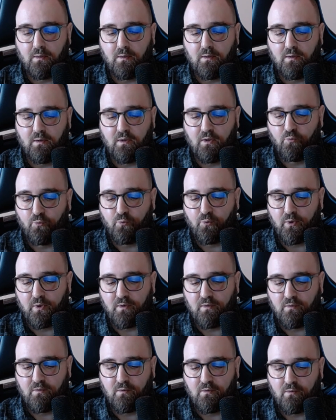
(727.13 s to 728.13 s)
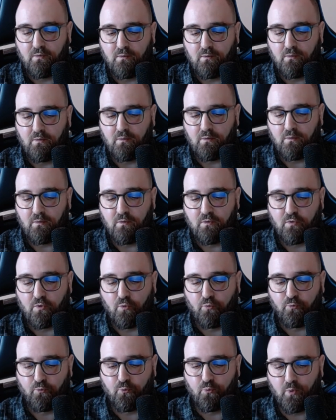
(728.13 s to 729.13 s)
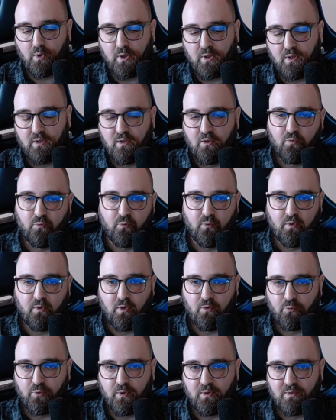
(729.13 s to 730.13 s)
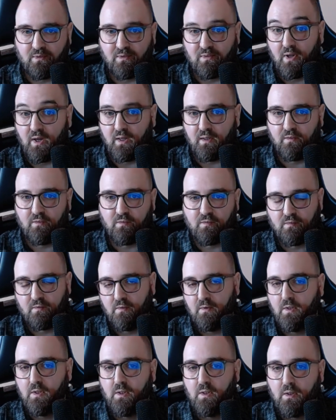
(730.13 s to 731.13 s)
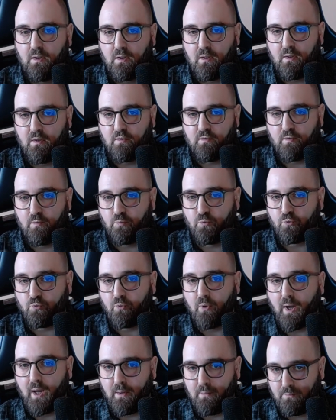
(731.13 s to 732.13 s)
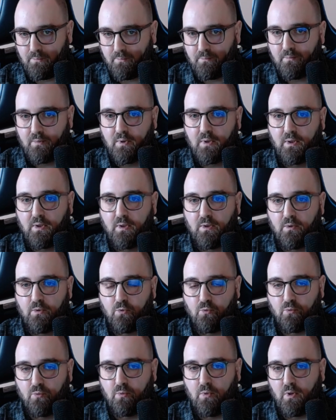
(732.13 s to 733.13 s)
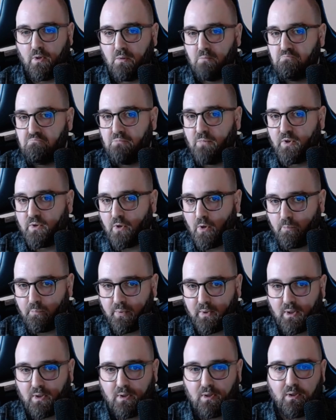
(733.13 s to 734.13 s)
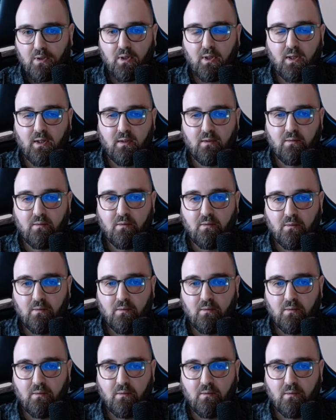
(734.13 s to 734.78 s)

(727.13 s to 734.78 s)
different software, different clients subscribe to a topic and